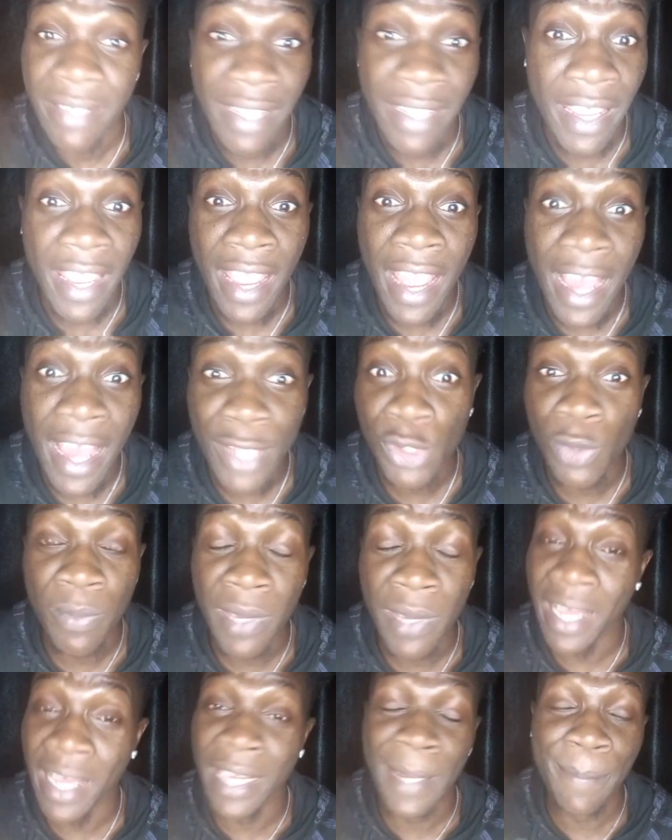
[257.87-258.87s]
De Gea had to
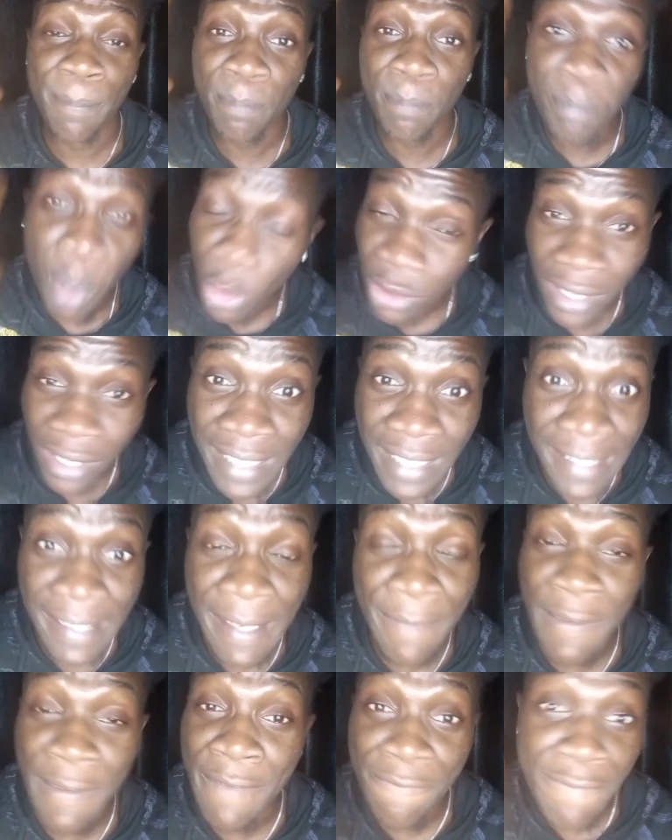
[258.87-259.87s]
make an important
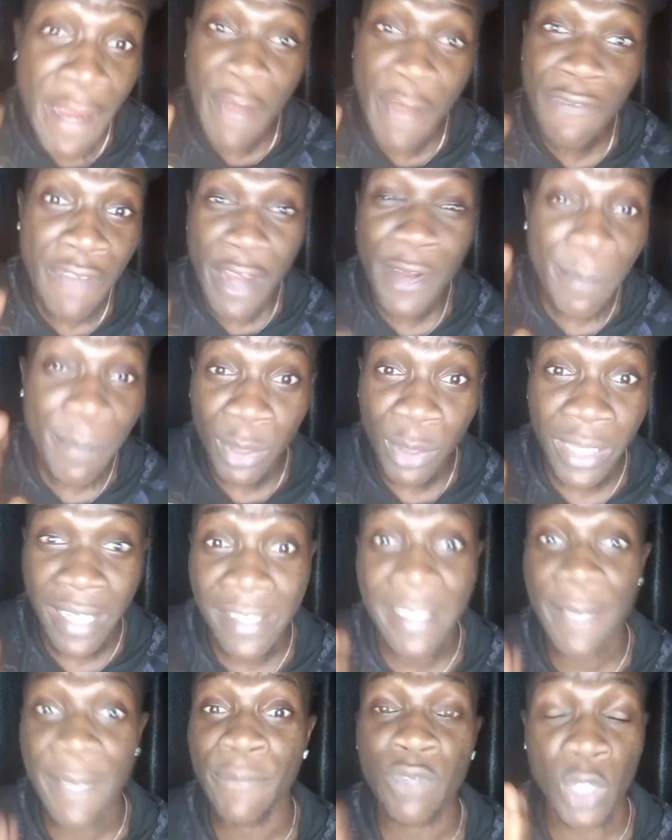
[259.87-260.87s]
save, a very, very
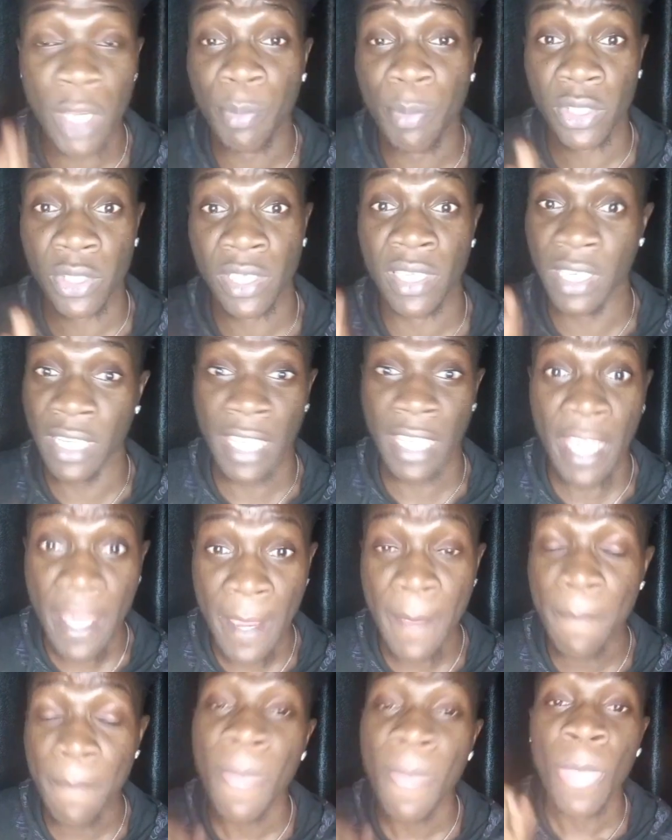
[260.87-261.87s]
important save to keep us in the
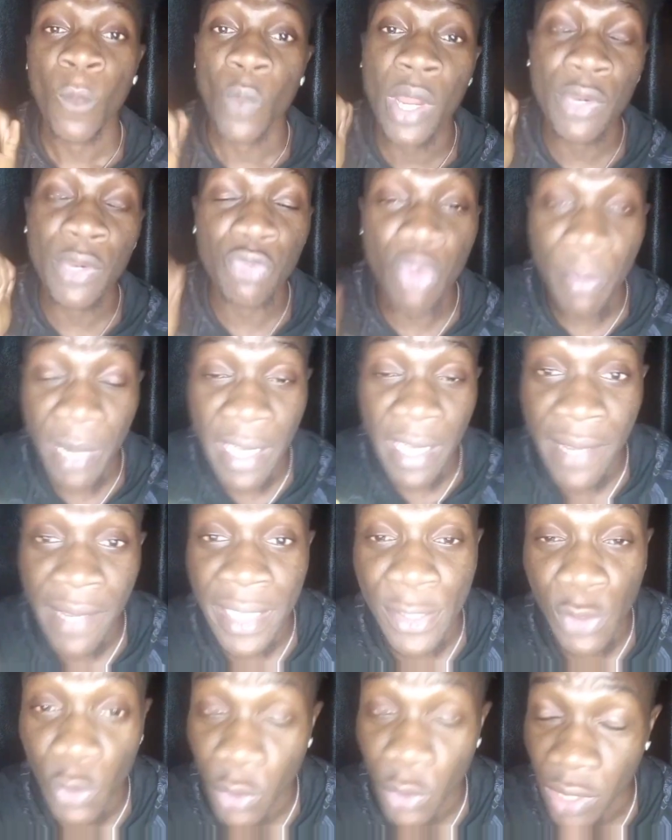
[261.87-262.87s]
game. When Ruben
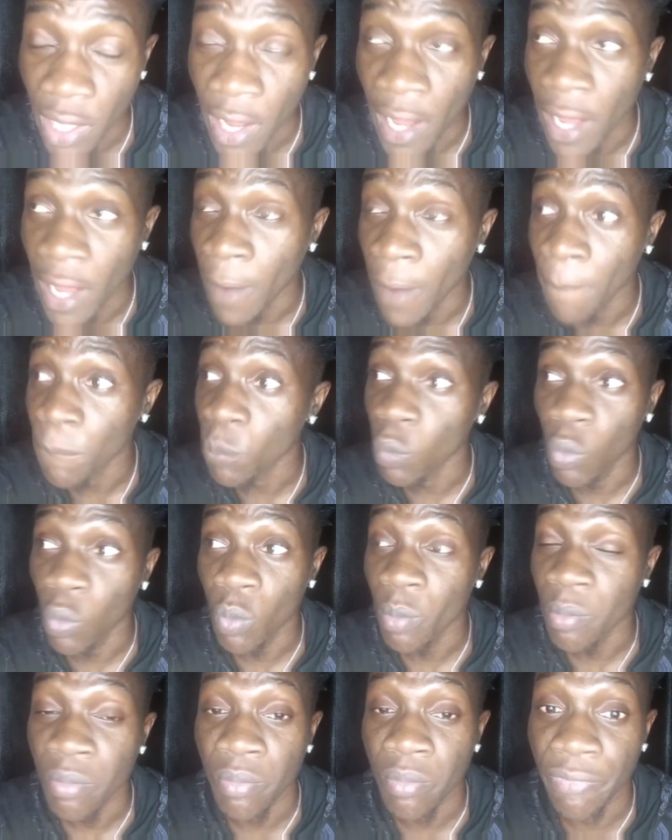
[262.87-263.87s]
Neves took that
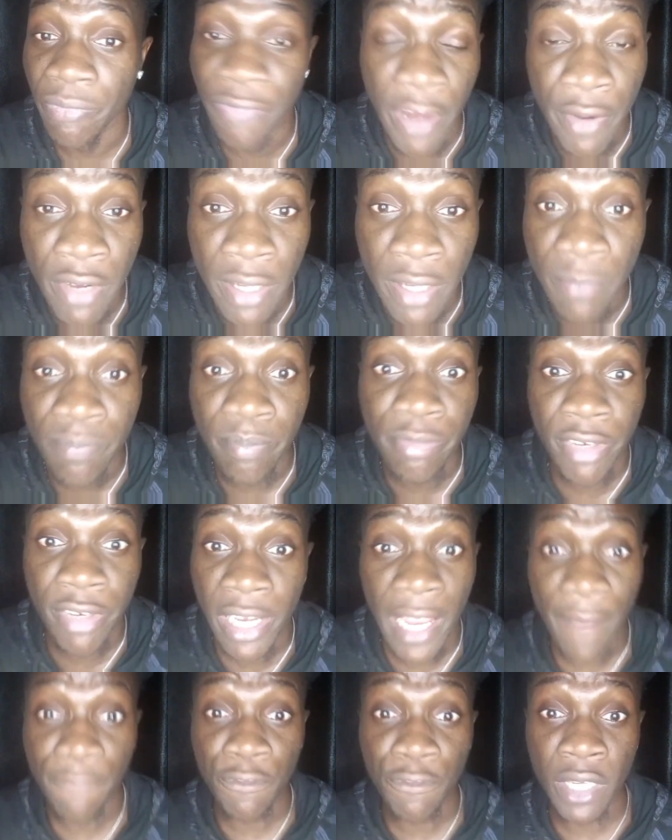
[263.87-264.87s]
very
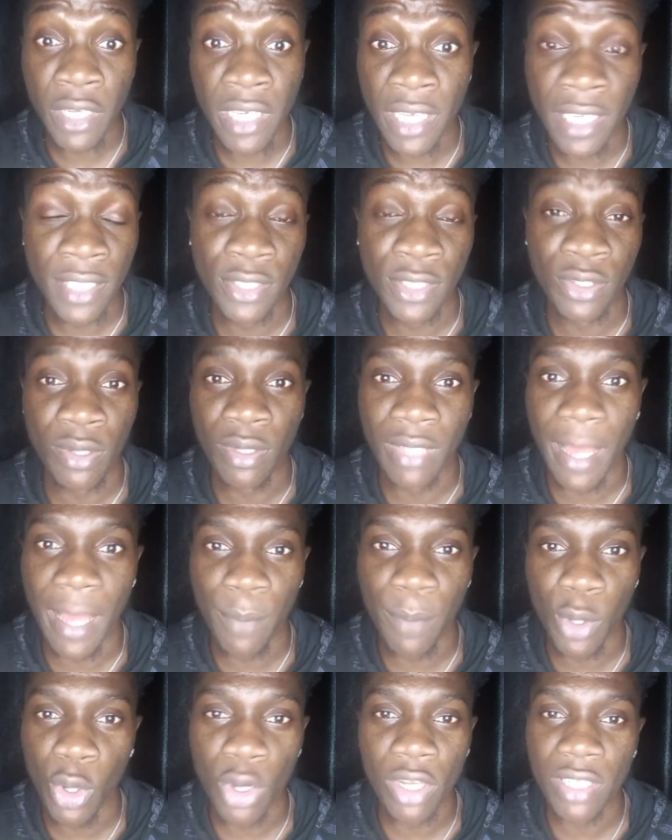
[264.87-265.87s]
brilliant free kick, that
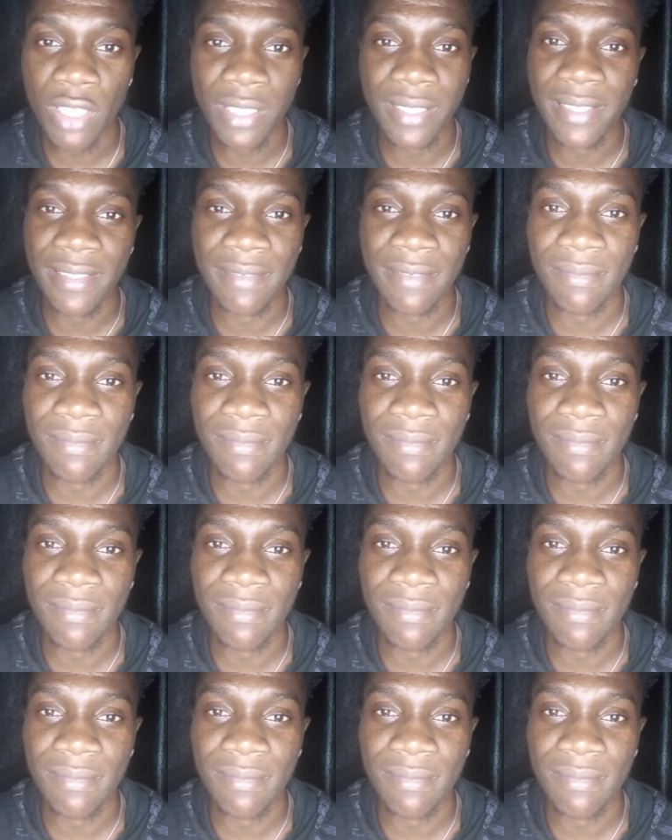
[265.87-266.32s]
ball is